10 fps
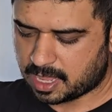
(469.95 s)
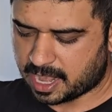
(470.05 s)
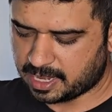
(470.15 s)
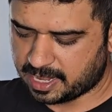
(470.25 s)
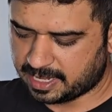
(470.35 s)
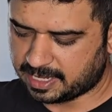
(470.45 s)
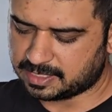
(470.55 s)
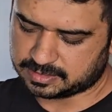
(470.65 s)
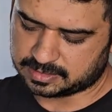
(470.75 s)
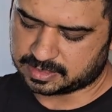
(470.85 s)
and it
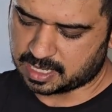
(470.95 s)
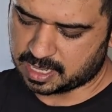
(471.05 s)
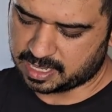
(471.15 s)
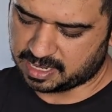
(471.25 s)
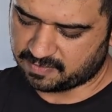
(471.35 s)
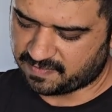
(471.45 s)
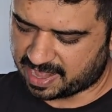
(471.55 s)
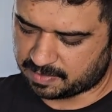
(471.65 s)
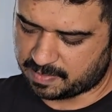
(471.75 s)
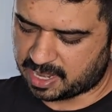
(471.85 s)
is in
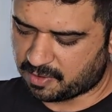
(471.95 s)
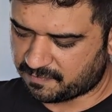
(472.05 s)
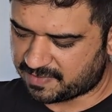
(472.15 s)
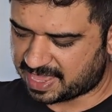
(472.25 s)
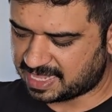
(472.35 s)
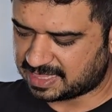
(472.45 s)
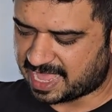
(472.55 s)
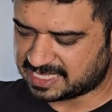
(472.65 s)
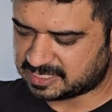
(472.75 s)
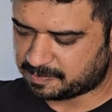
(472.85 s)
fact made of very
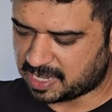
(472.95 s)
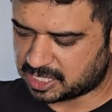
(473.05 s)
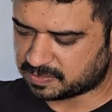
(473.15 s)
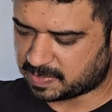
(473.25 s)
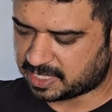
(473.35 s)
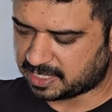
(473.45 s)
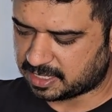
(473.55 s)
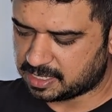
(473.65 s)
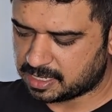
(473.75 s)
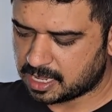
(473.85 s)
nice plush
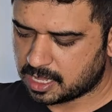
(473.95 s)
material.